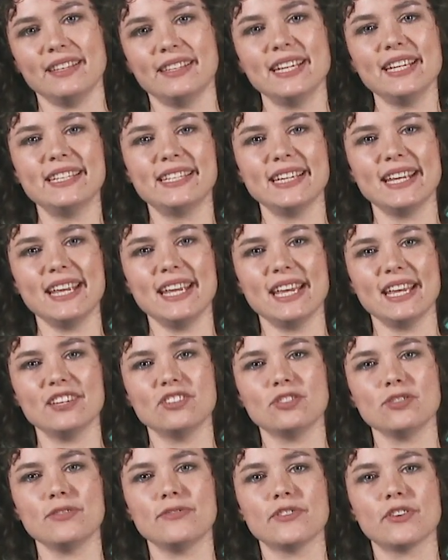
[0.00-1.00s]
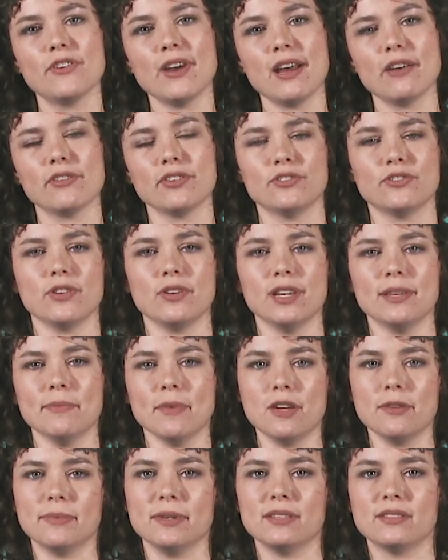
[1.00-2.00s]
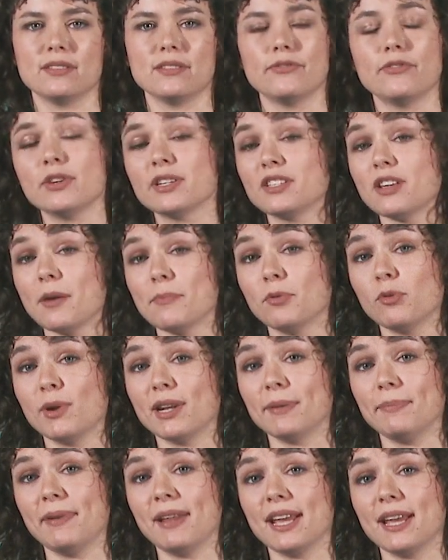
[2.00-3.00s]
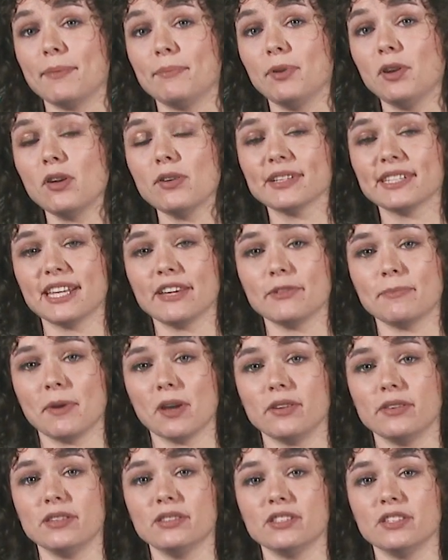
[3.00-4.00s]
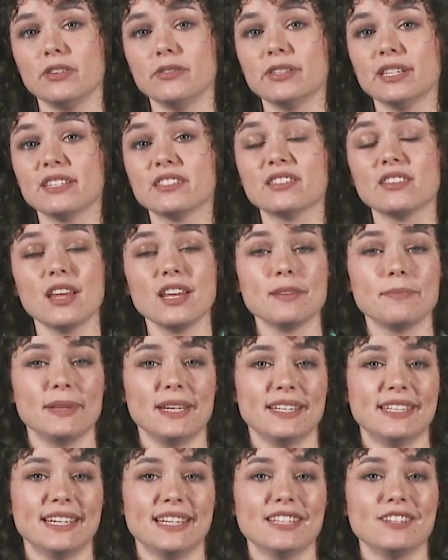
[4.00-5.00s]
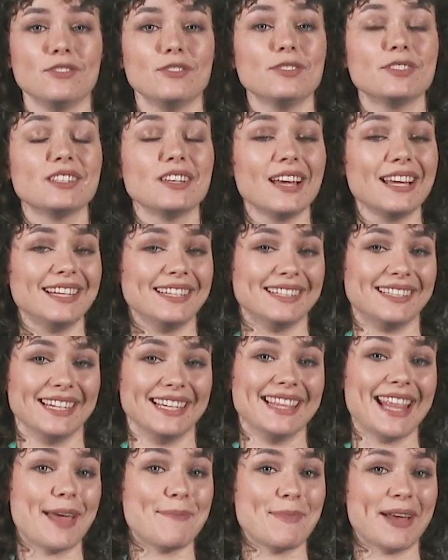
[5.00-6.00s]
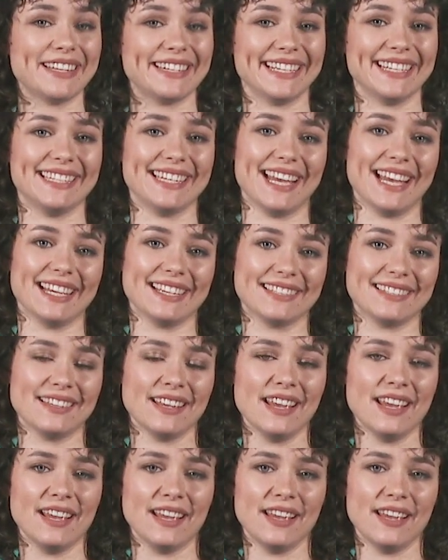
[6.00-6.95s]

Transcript: CC is short for crowd control in MOBAs, for example when a player blocks their opponents using stun abilities or silencing their magic attacks.